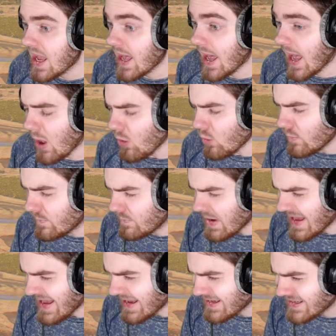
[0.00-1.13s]
how
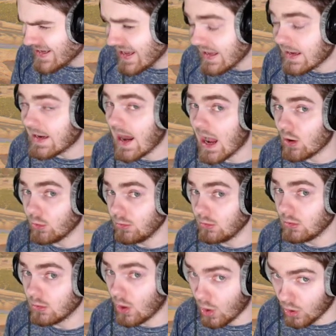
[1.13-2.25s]
big and how
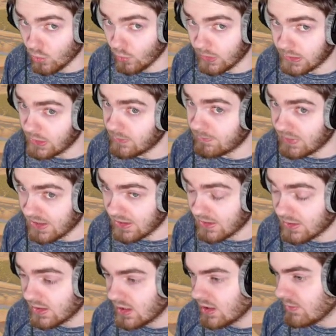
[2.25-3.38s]
long will it be?
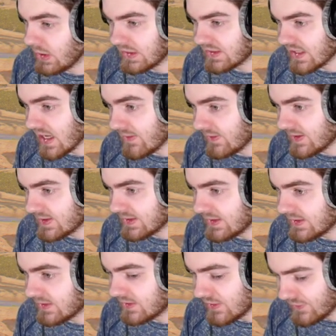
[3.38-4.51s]
Because obviously the
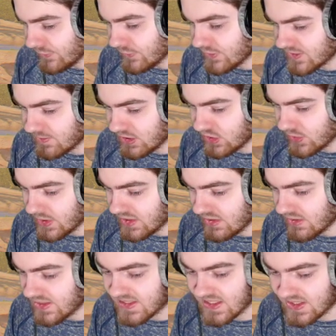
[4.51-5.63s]
difference between
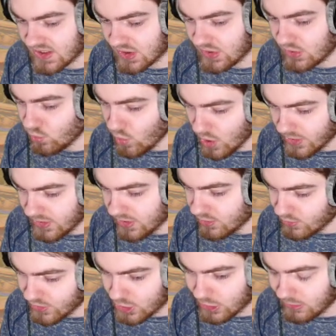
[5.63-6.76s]
Assassin's Creed 1, the
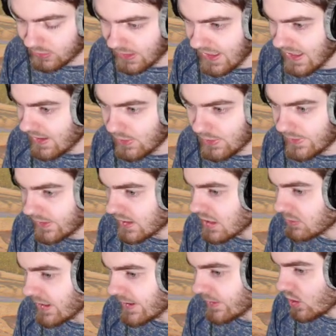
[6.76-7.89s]
original, and a game
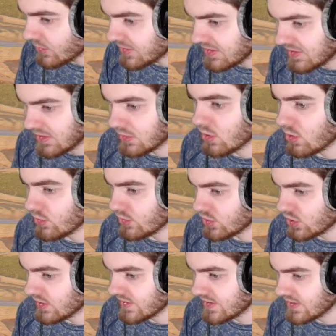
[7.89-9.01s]
like Odyssey or
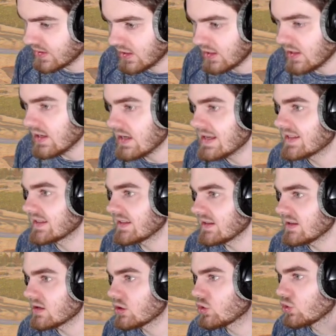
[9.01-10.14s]
Origins is the
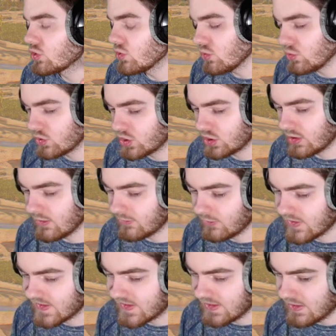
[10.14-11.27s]
huge
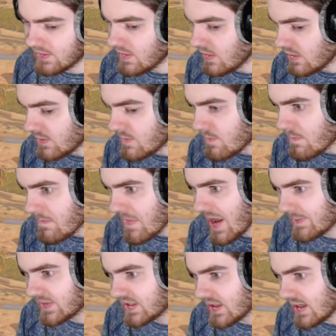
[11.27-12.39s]
difference in
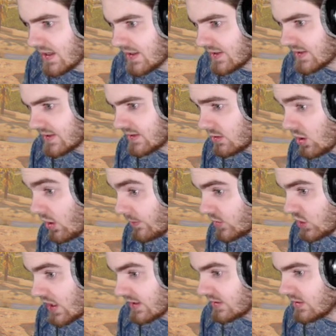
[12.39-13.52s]
map size,
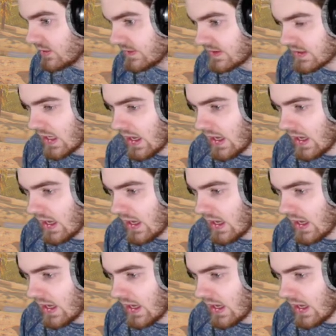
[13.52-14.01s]
objectives,